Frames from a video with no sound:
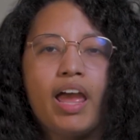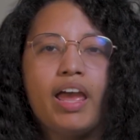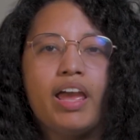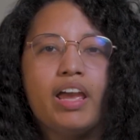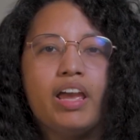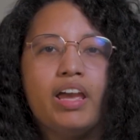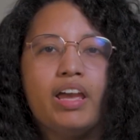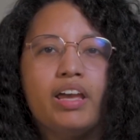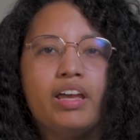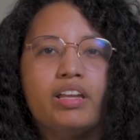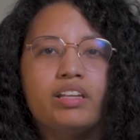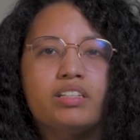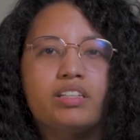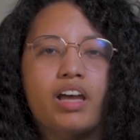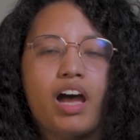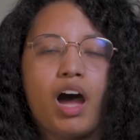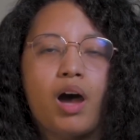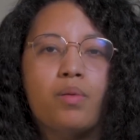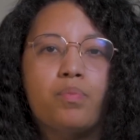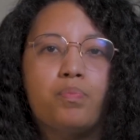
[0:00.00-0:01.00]
And
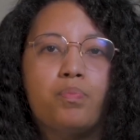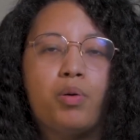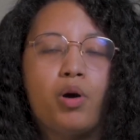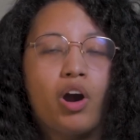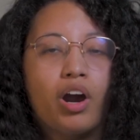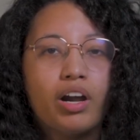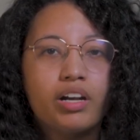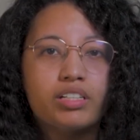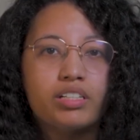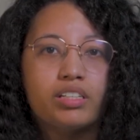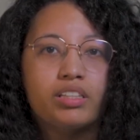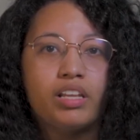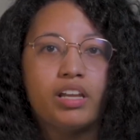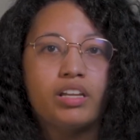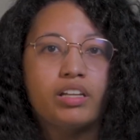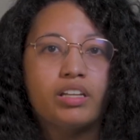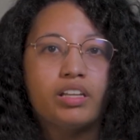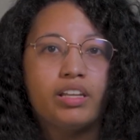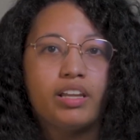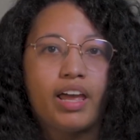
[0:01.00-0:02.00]
I parked
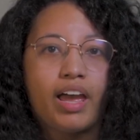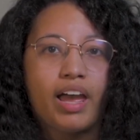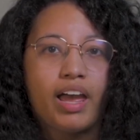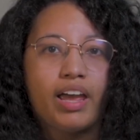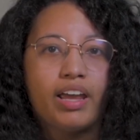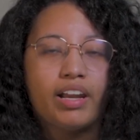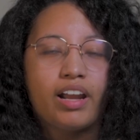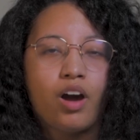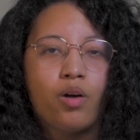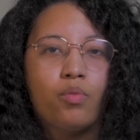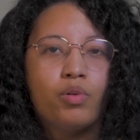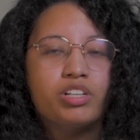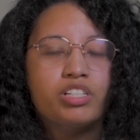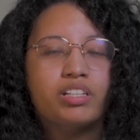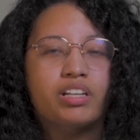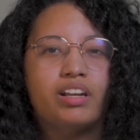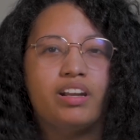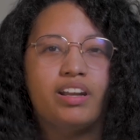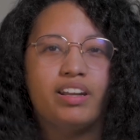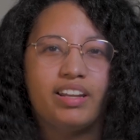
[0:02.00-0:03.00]
thinking that I
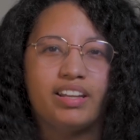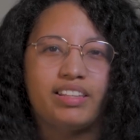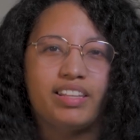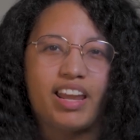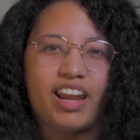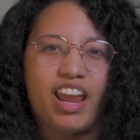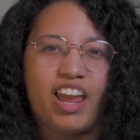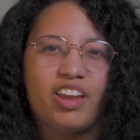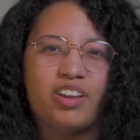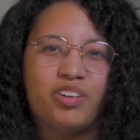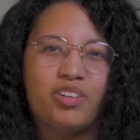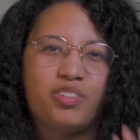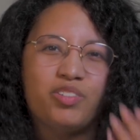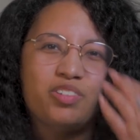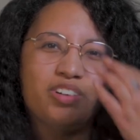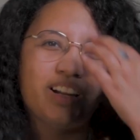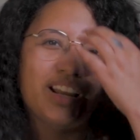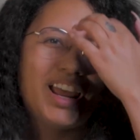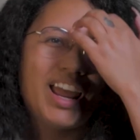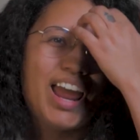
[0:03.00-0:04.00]
wasn't going to need that
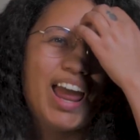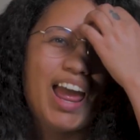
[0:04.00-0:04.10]
angle.